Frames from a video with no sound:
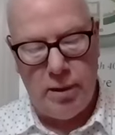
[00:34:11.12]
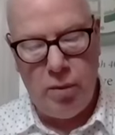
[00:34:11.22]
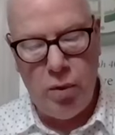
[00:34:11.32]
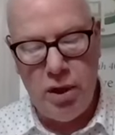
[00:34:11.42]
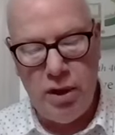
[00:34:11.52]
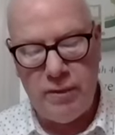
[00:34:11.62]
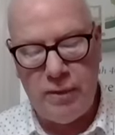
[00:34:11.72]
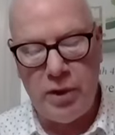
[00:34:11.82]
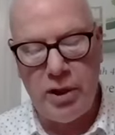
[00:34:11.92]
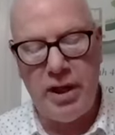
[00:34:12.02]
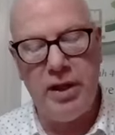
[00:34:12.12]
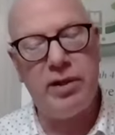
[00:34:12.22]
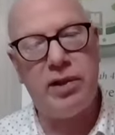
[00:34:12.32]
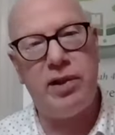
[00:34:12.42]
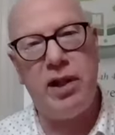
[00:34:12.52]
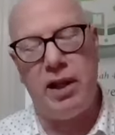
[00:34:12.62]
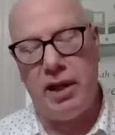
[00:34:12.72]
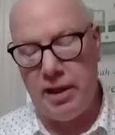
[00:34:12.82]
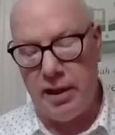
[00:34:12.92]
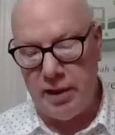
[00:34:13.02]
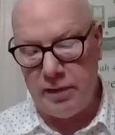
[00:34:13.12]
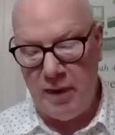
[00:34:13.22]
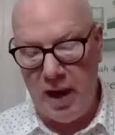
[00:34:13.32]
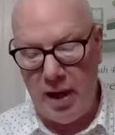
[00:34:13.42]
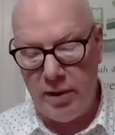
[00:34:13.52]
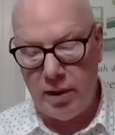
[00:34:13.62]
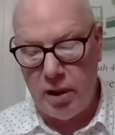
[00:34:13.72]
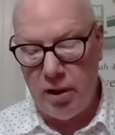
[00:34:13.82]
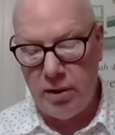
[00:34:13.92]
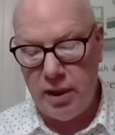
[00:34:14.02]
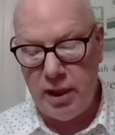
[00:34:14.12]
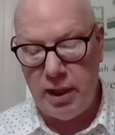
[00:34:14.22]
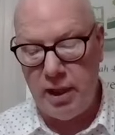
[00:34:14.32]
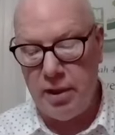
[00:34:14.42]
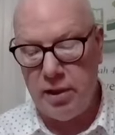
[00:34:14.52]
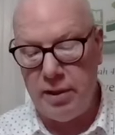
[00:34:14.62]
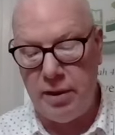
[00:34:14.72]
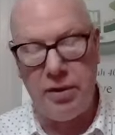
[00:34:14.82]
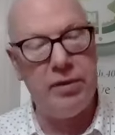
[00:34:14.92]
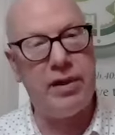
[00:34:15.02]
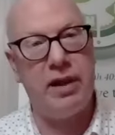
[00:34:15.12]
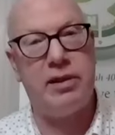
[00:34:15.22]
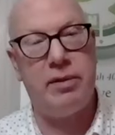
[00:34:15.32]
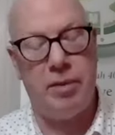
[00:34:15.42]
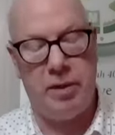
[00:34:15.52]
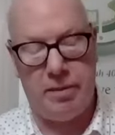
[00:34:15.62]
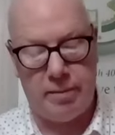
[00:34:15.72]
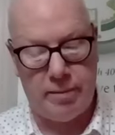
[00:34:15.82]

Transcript: The word for intercede is found only here in the New Testament.